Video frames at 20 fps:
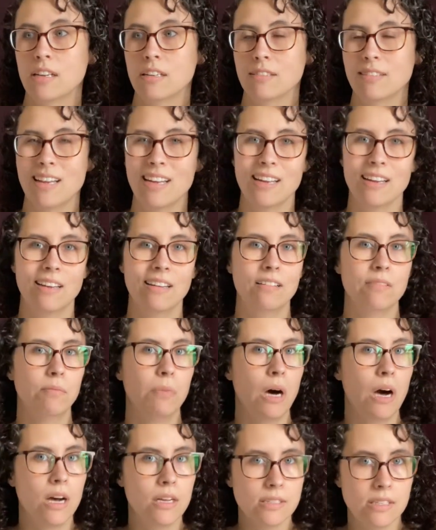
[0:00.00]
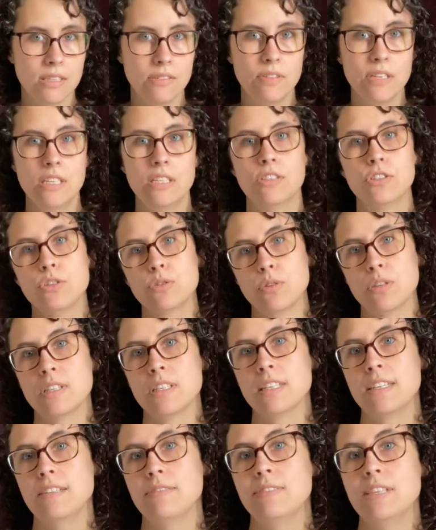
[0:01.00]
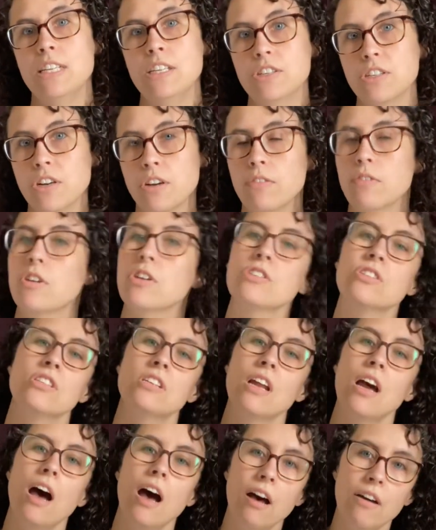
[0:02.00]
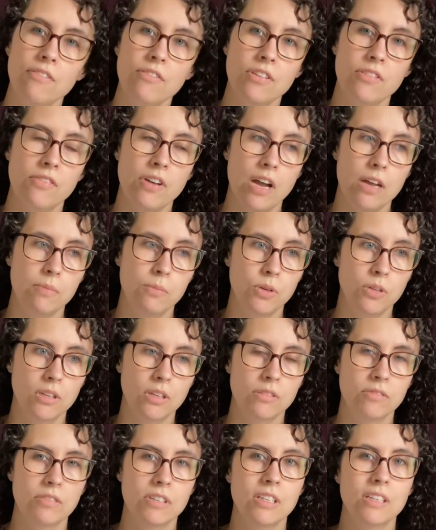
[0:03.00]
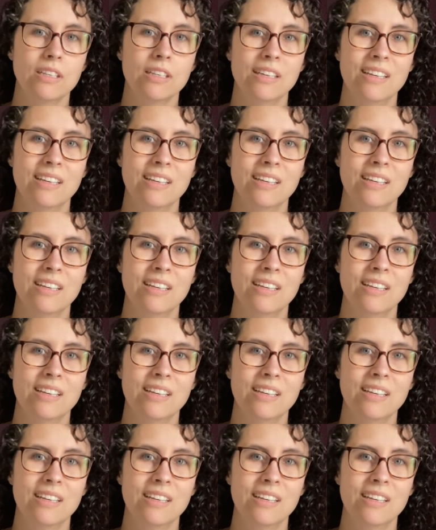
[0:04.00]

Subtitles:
like positive ease short sleeve t-shirt version of the Vine pullover.